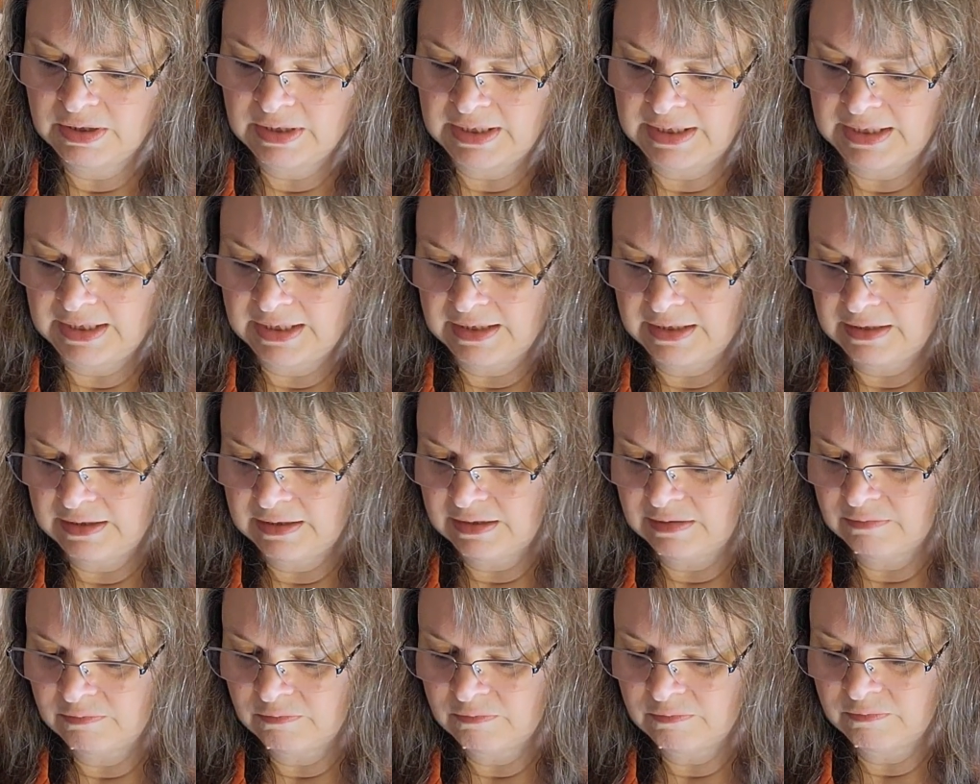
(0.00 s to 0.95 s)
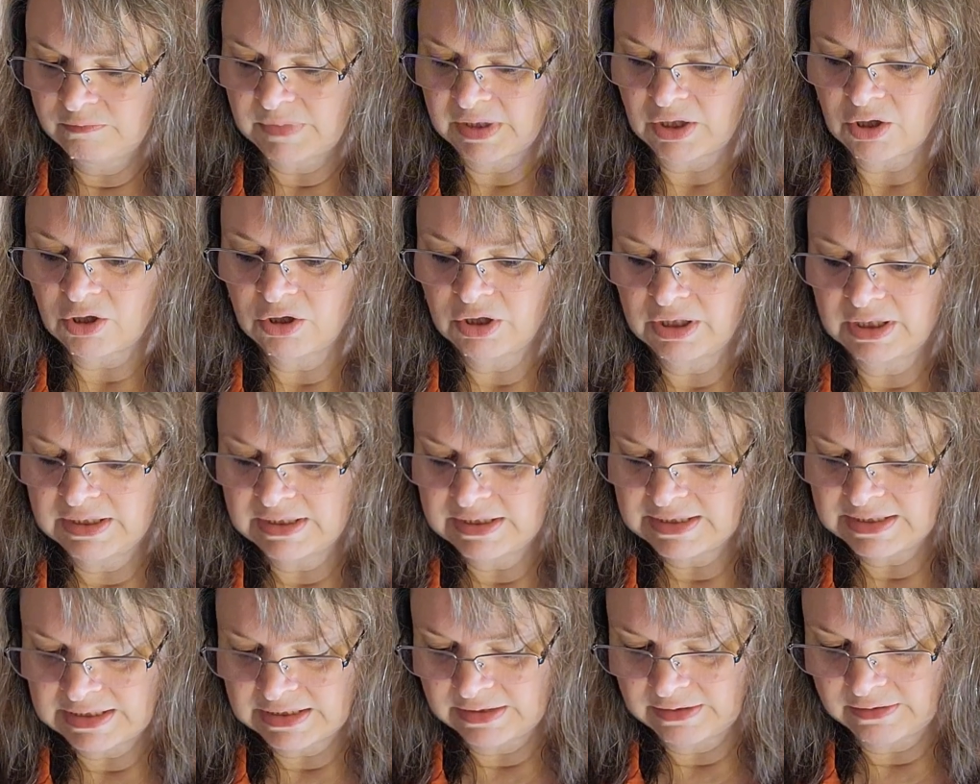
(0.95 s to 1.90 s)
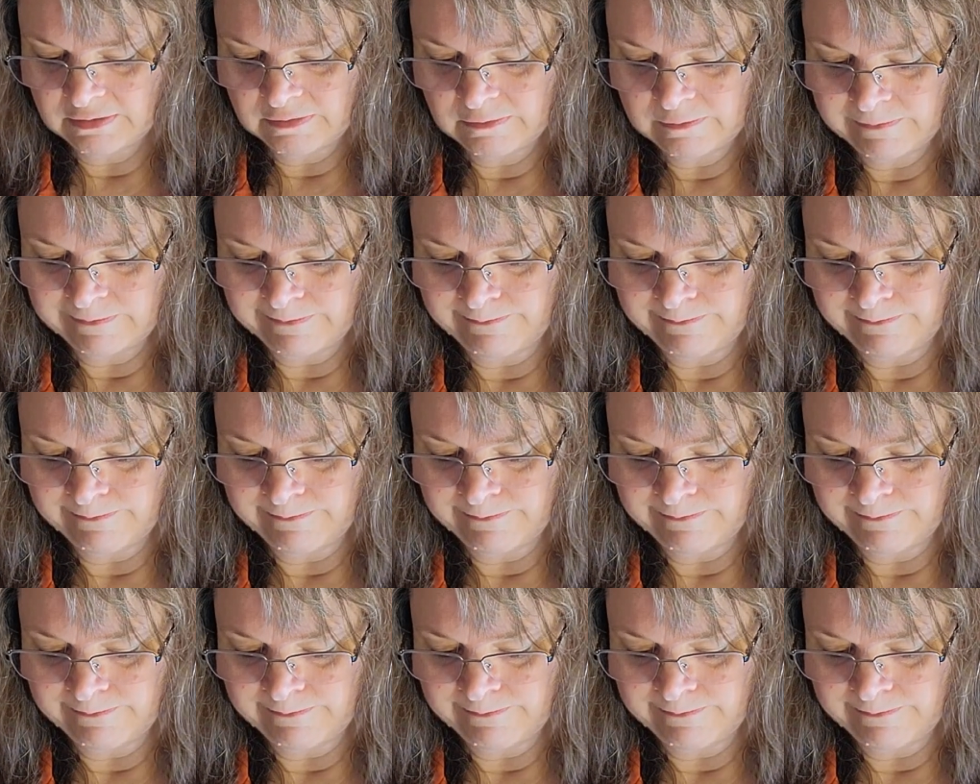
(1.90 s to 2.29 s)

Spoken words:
and my cardigan still.